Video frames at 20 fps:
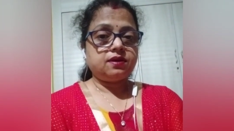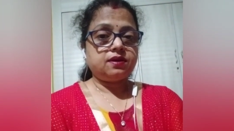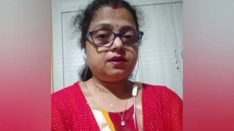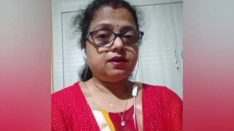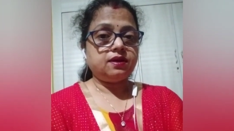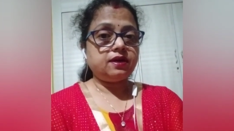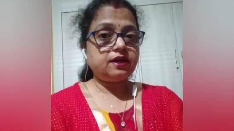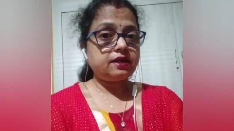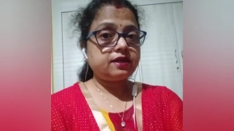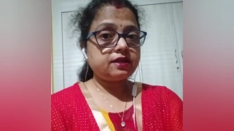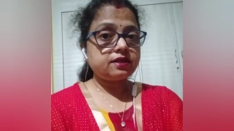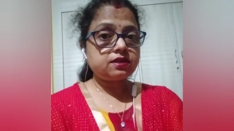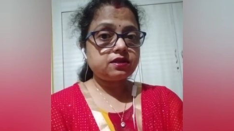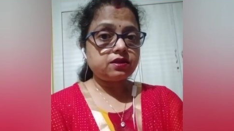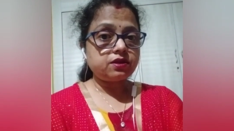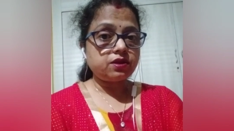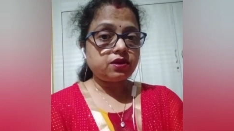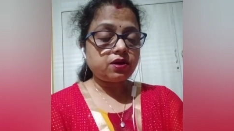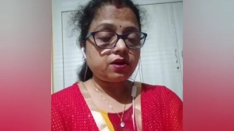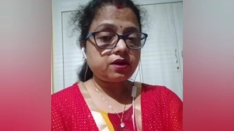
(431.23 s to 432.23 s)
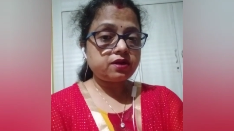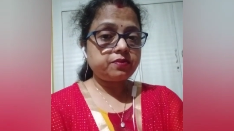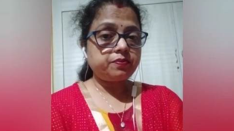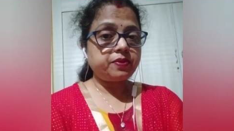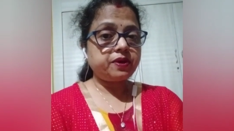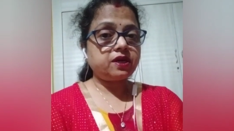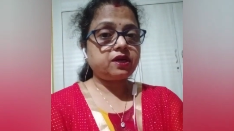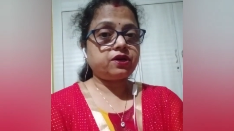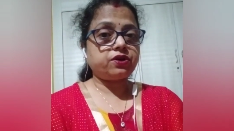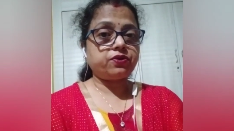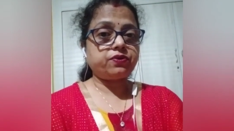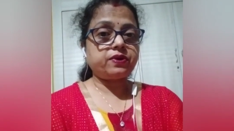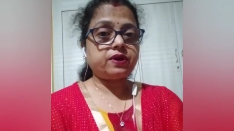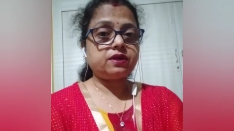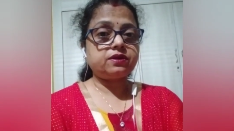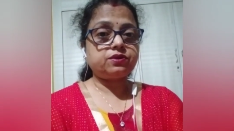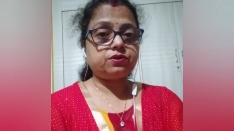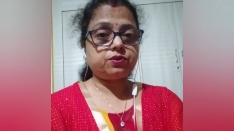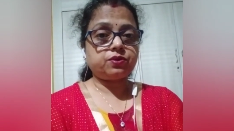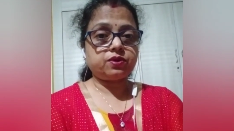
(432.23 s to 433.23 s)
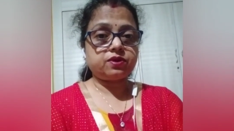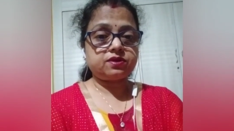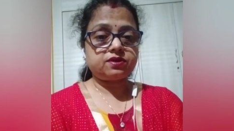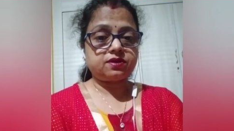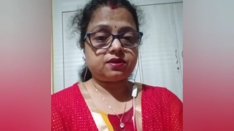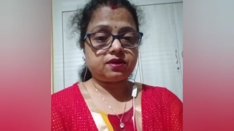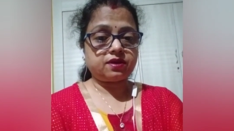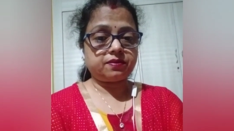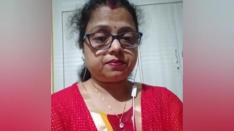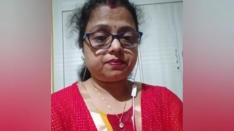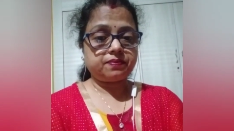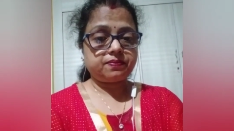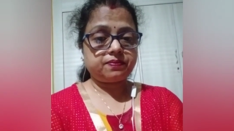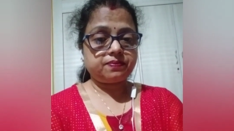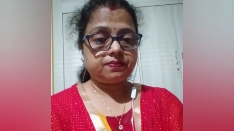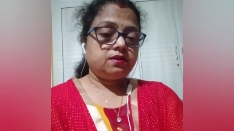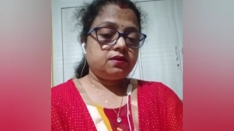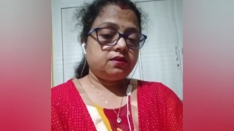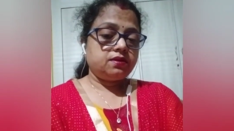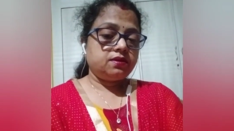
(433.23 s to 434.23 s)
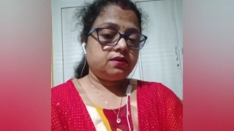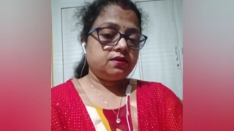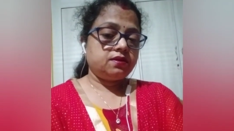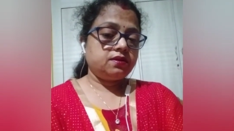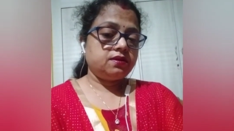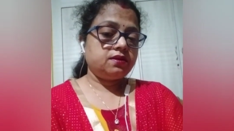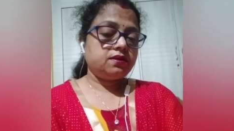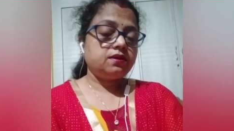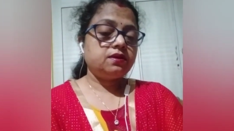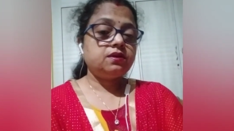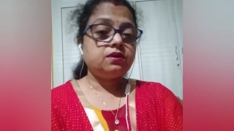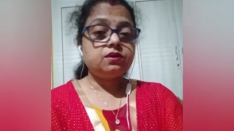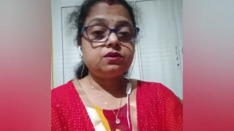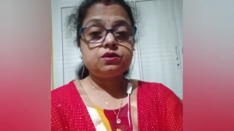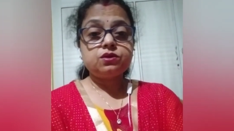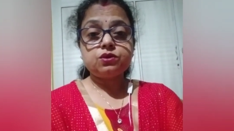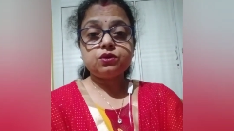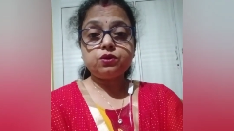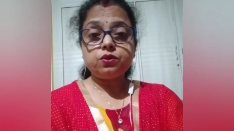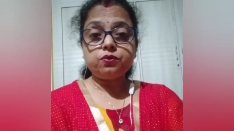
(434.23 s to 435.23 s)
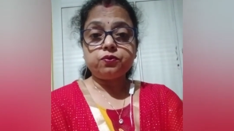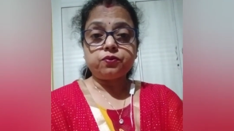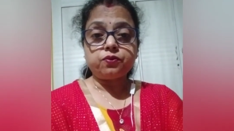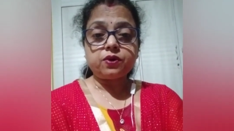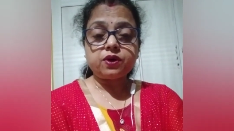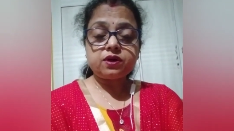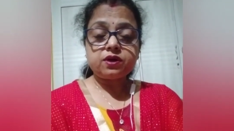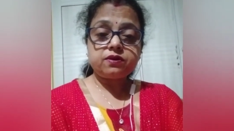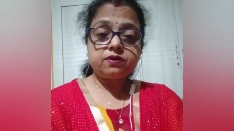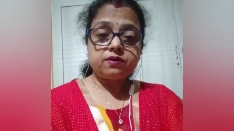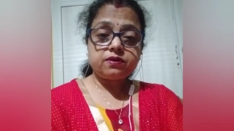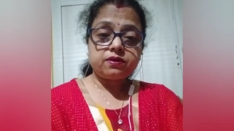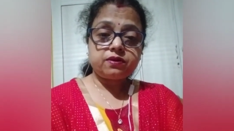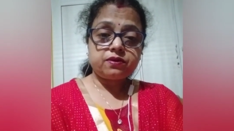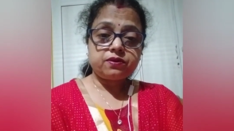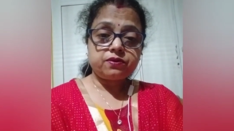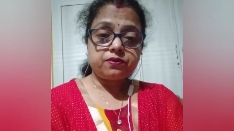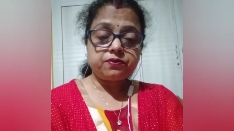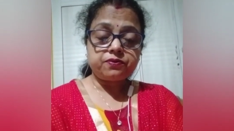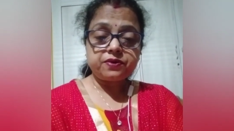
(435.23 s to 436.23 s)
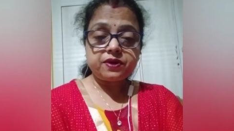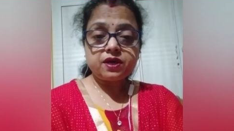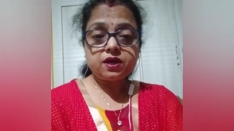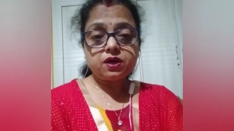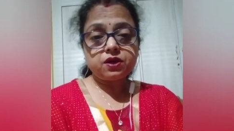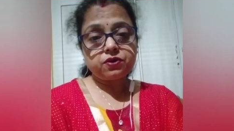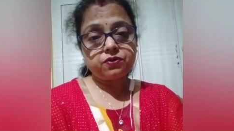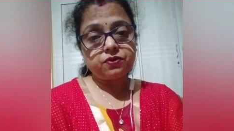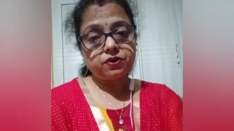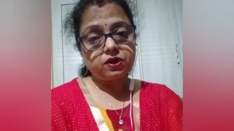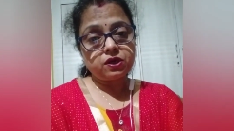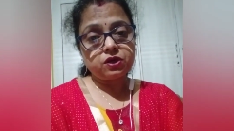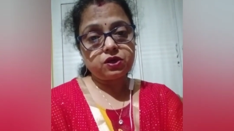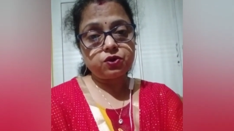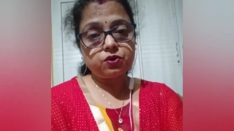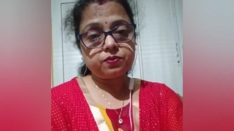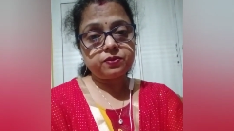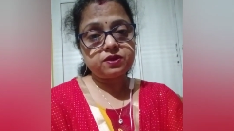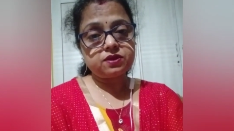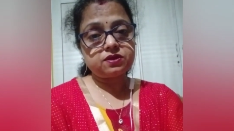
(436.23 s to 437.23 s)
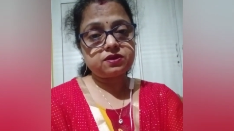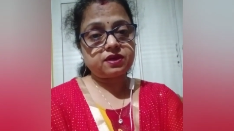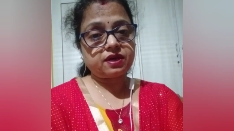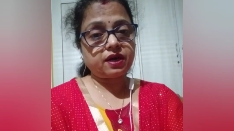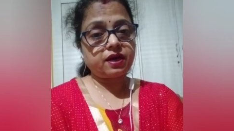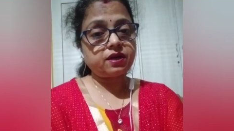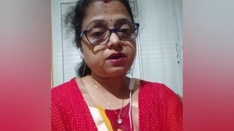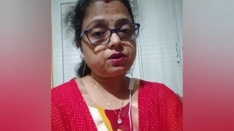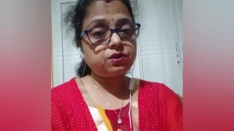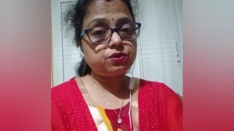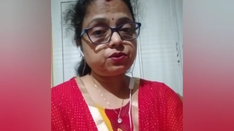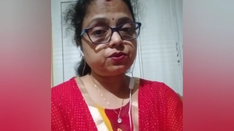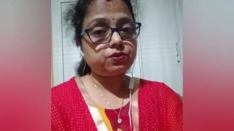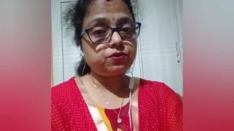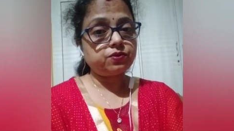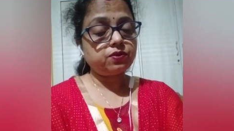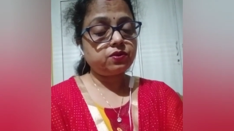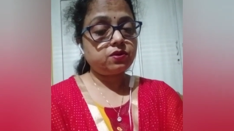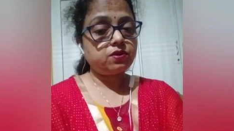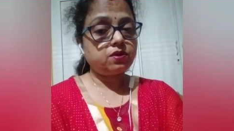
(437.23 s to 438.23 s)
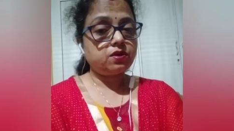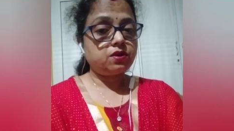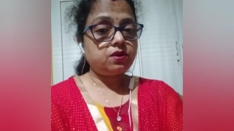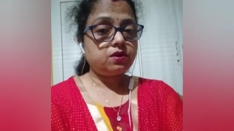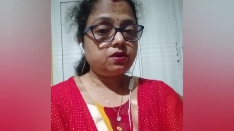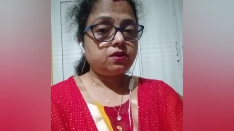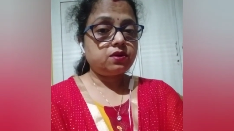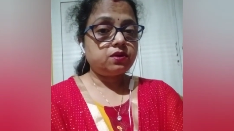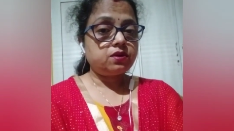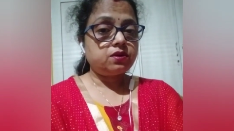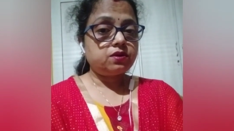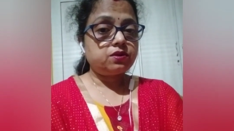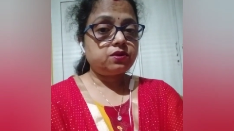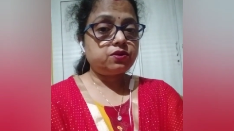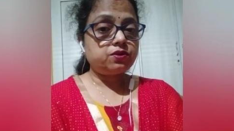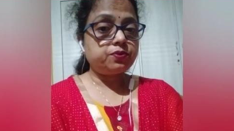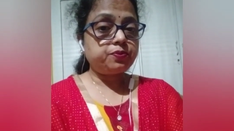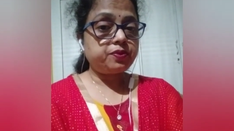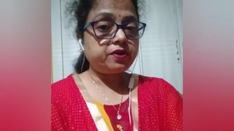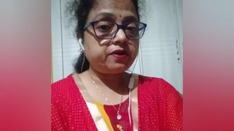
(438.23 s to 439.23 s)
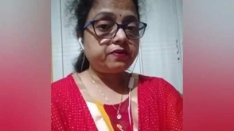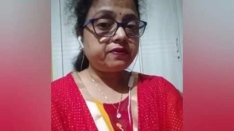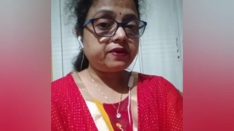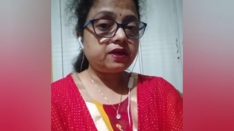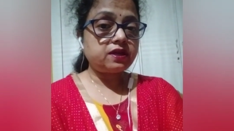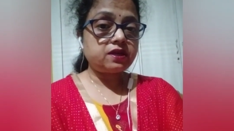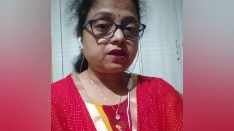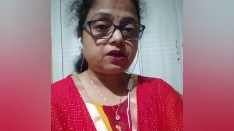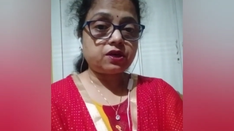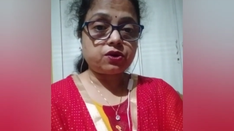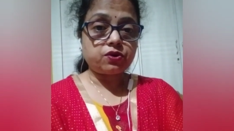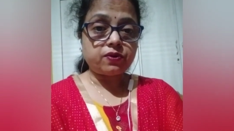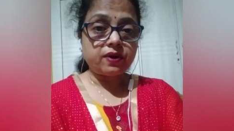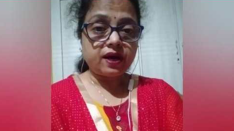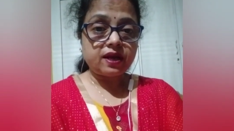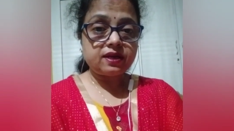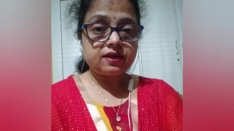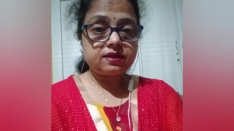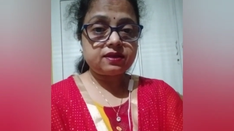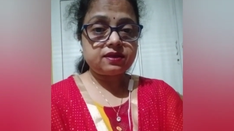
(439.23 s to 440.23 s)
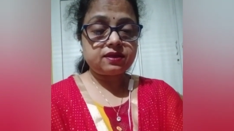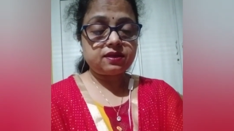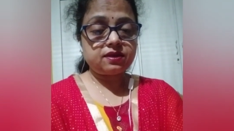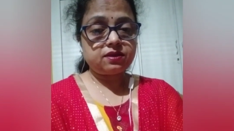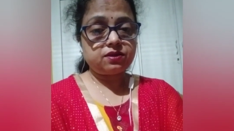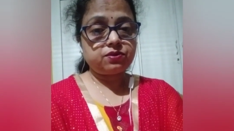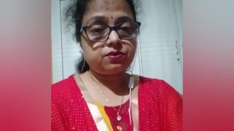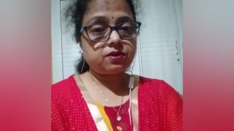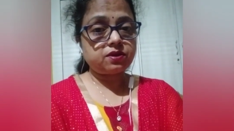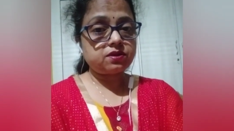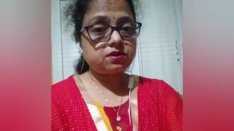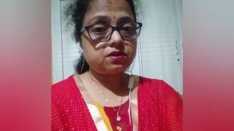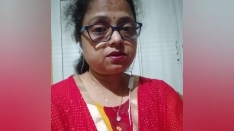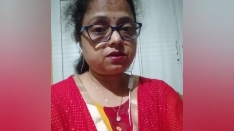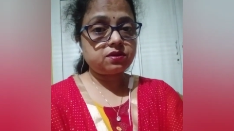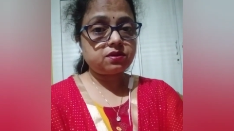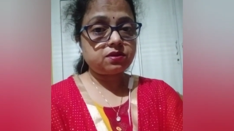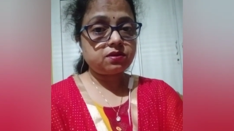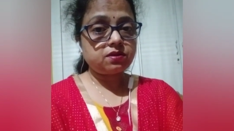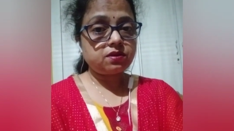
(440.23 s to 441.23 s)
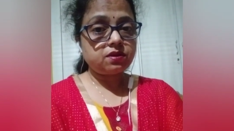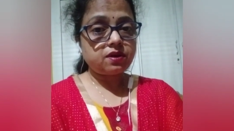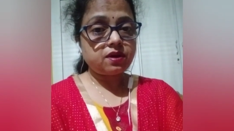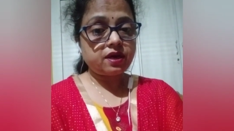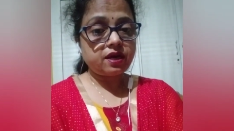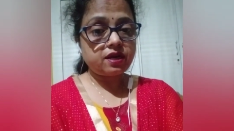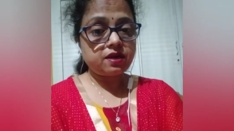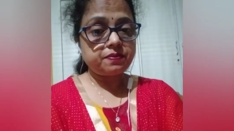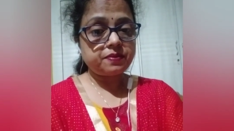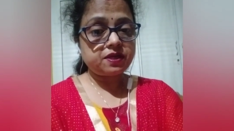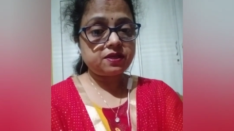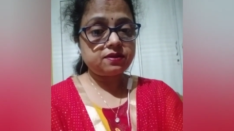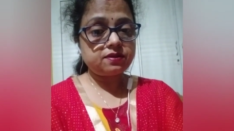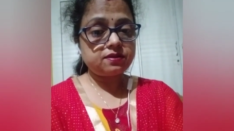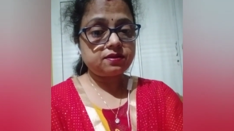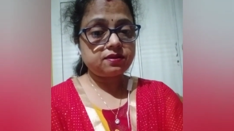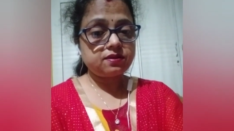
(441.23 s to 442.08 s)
Let us not be cruel towards them. So what we humans can do to prevent cruelty towards animals?